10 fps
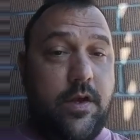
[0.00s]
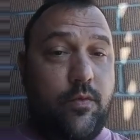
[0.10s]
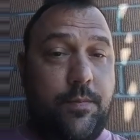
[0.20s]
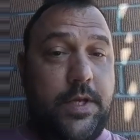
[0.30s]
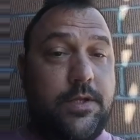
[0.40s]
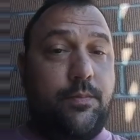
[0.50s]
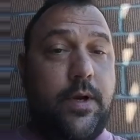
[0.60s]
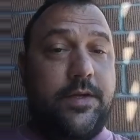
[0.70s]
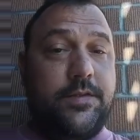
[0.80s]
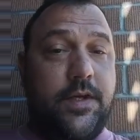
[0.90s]
repeat the
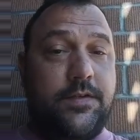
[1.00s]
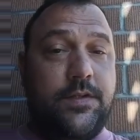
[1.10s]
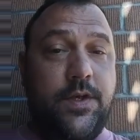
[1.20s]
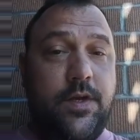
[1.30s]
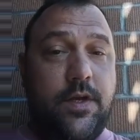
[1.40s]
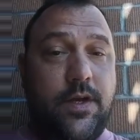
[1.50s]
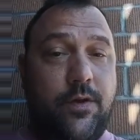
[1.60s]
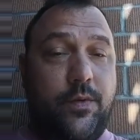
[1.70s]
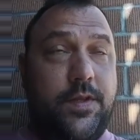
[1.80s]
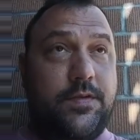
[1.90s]
process
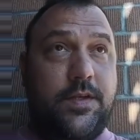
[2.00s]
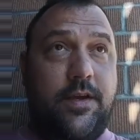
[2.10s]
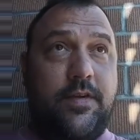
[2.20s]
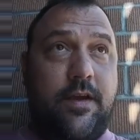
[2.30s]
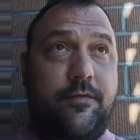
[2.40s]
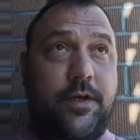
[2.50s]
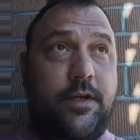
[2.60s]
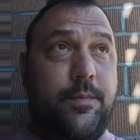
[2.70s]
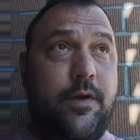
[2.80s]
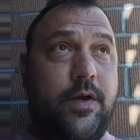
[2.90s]
with enslaved
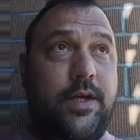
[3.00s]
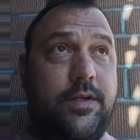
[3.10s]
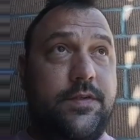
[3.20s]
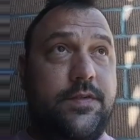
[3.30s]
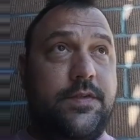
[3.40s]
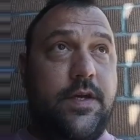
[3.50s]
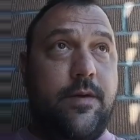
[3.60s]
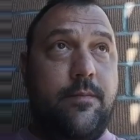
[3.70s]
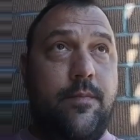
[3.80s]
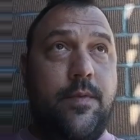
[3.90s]
African Americans
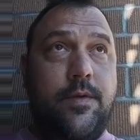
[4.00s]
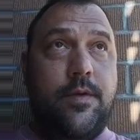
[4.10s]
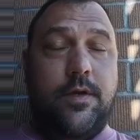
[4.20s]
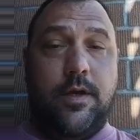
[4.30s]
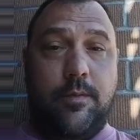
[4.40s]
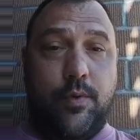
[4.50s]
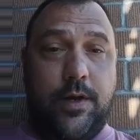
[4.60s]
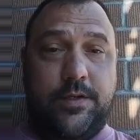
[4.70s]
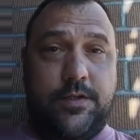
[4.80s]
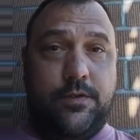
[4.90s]

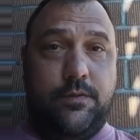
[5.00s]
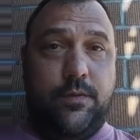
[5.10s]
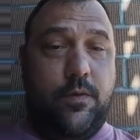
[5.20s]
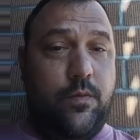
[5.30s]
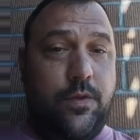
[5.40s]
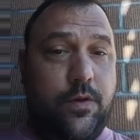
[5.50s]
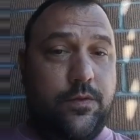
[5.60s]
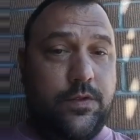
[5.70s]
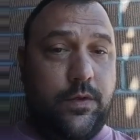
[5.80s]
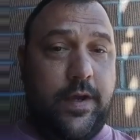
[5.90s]
brought to
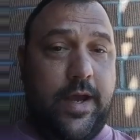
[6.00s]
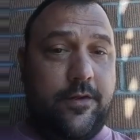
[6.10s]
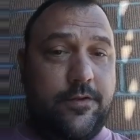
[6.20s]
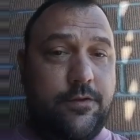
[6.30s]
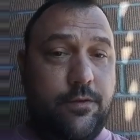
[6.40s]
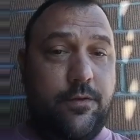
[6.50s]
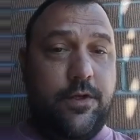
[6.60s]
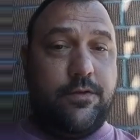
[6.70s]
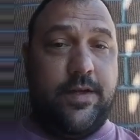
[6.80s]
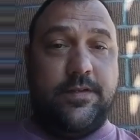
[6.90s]
those locales through
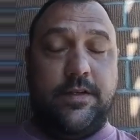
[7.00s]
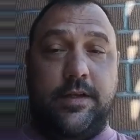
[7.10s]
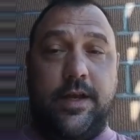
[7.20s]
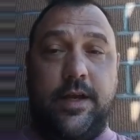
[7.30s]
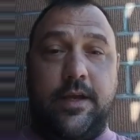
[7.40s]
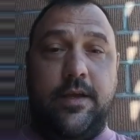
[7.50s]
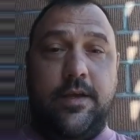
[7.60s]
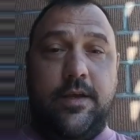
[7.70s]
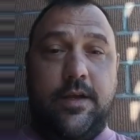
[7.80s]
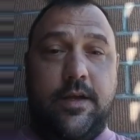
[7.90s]
the transatlantic
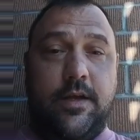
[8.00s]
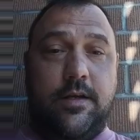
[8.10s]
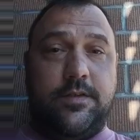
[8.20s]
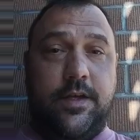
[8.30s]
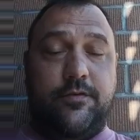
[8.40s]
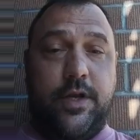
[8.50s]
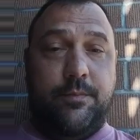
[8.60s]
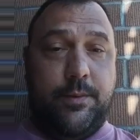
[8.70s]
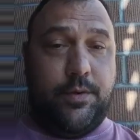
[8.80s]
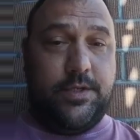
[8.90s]
slave
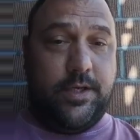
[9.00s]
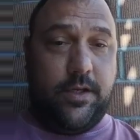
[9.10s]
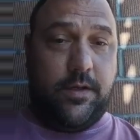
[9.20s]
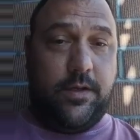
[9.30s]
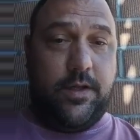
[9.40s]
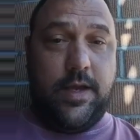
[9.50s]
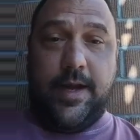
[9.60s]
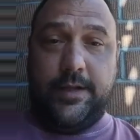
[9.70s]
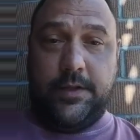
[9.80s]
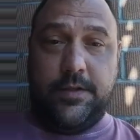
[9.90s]
trade. But particularly the
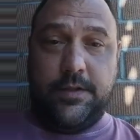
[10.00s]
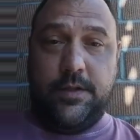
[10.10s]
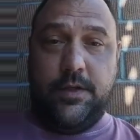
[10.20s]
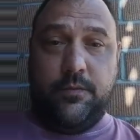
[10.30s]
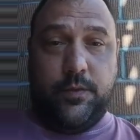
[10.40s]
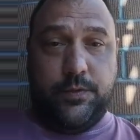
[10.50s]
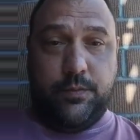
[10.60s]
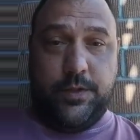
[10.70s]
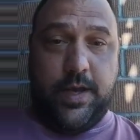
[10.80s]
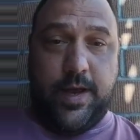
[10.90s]
island, which
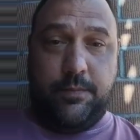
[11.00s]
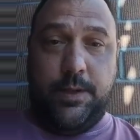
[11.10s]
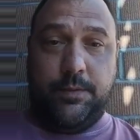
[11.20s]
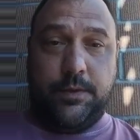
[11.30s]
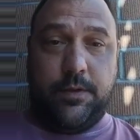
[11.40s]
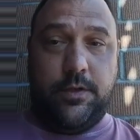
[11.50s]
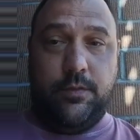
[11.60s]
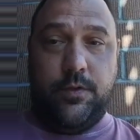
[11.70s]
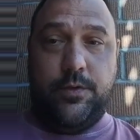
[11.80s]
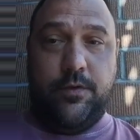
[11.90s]
had people on it
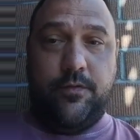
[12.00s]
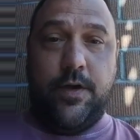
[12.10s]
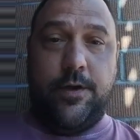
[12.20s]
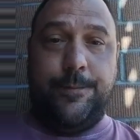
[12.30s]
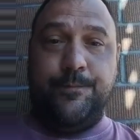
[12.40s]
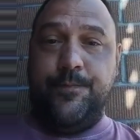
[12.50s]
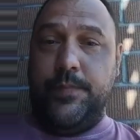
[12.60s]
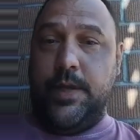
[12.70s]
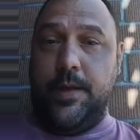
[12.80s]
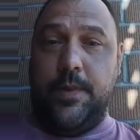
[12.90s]
who were doing fine,
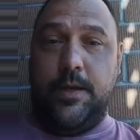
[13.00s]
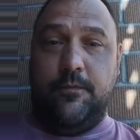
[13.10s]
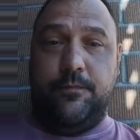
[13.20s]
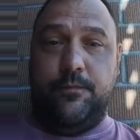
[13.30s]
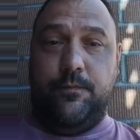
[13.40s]
and then